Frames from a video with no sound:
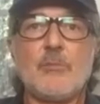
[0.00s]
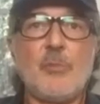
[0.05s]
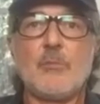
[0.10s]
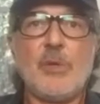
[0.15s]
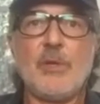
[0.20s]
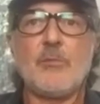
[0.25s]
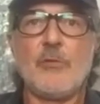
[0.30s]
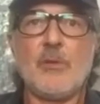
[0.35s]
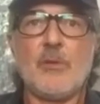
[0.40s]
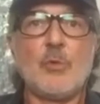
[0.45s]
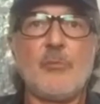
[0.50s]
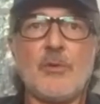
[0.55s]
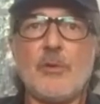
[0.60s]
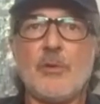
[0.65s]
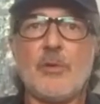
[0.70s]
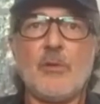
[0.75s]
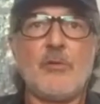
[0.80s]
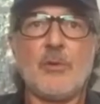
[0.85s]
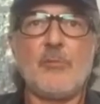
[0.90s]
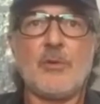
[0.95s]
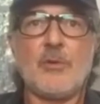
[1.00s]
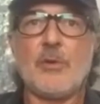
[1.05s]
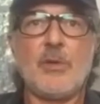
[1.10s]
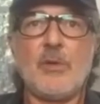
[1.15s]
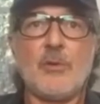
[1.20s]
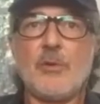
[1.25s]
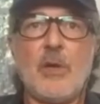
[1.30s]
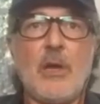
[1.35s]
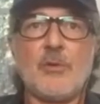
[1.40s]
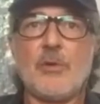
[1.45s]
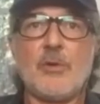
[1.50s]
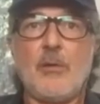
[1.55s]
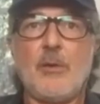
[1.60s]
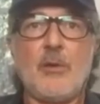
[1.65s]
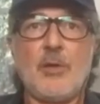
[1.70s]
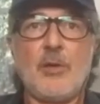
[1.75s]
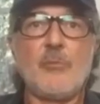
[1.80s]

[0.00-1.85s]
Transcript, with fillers: would have been or could have been.